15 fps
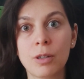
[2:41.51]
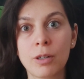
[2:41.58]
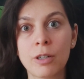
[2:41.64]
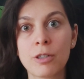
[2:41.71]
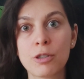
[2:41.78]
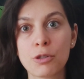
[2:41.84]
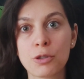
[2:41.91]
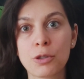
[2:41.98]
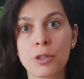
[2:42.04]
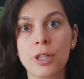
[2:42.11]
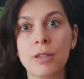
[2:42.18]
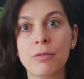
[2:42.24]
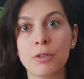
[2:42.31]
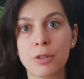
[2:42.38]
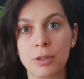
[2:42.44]
aren't
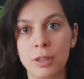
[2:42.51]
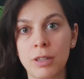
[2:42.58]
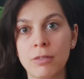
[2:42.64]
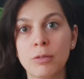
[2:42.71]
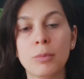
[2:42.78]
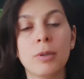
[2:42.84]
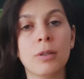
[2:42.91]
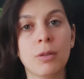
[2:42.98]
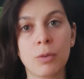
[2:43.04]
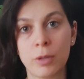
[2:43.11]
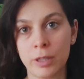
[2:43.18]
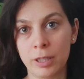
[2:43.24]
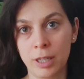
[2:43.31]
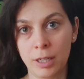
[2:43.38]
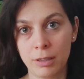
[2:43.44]
sure if you're lovable
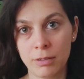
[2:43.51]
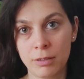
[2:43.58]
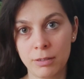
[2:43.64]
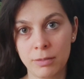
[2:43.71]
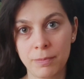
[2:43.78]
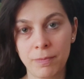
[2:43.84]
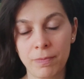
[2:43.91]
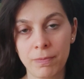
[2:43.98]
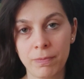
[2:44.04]
or not.